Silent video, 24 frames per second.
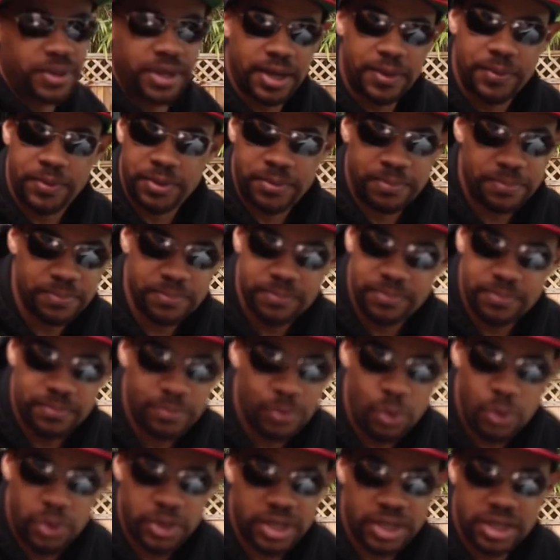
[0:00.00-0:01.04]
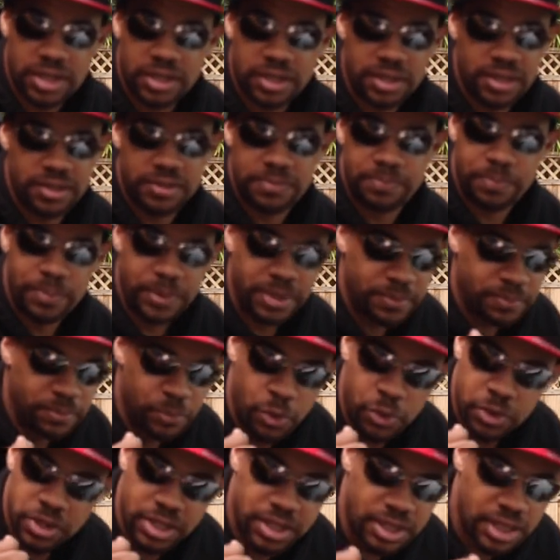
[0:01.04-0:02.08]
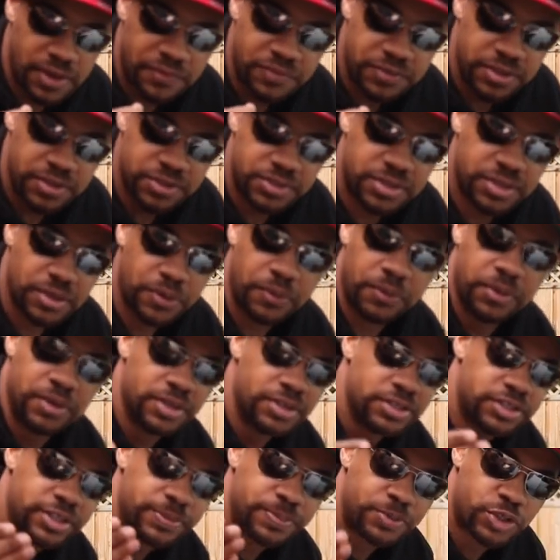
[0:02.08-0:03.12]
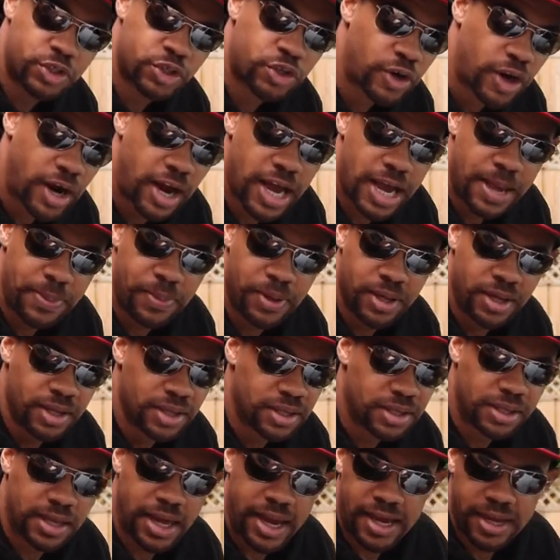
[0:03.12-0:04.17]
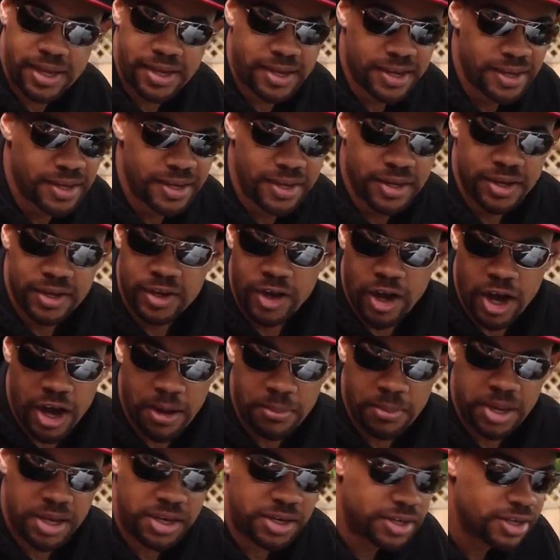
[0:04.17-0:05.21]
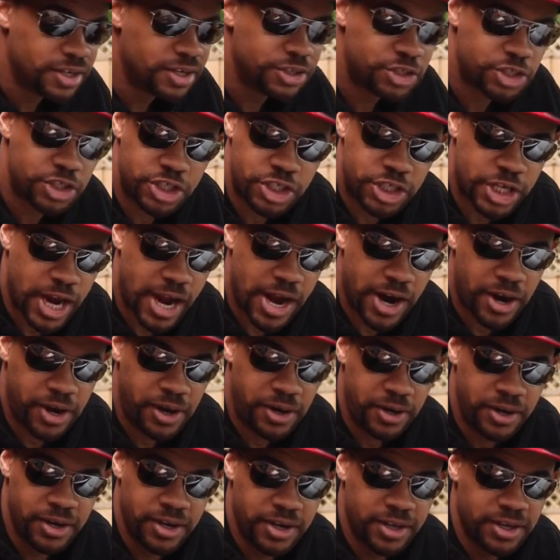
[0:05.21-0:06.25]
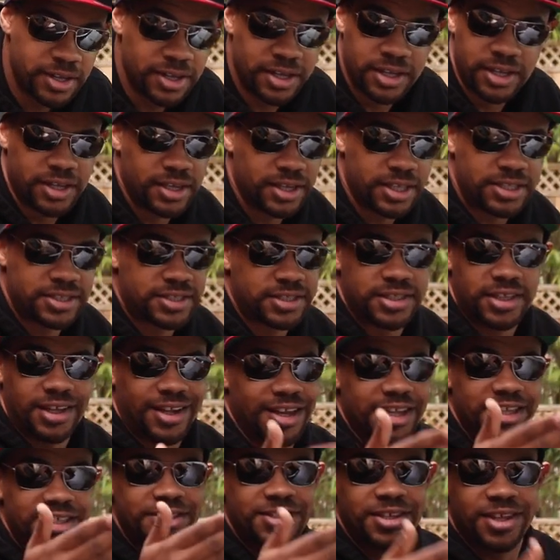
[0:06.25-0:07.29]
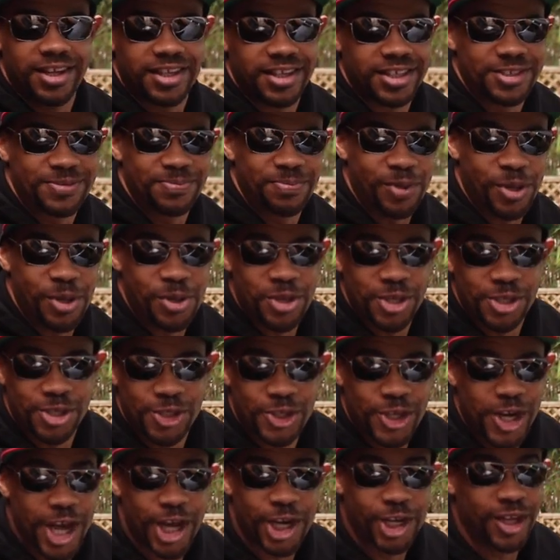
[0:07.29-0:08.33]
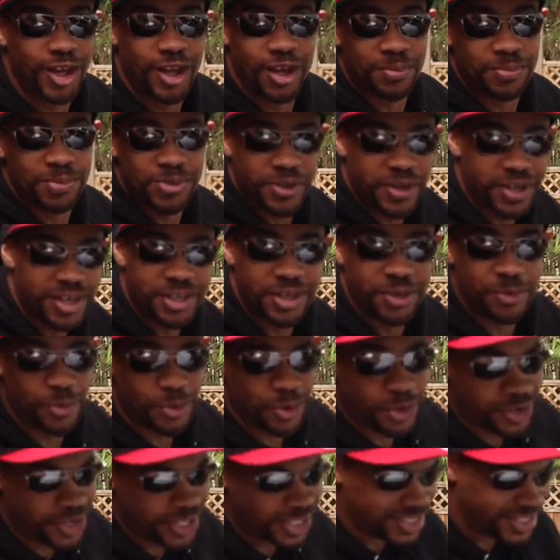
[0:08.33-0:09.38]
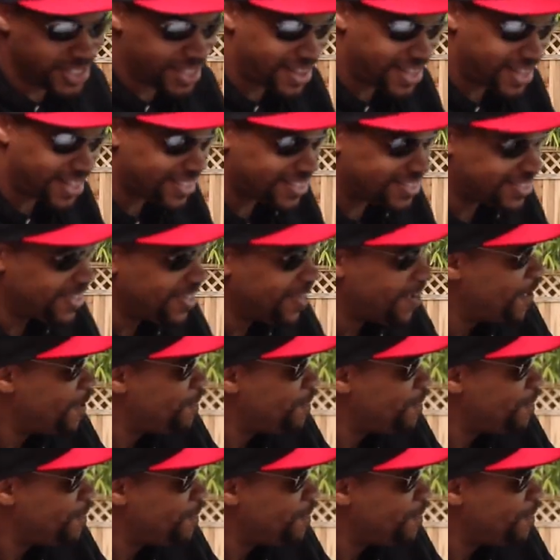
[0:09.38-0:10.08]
I would more than love to. So subscribe, like, comment, share. Let's blow this channel up so I can do more crazy things.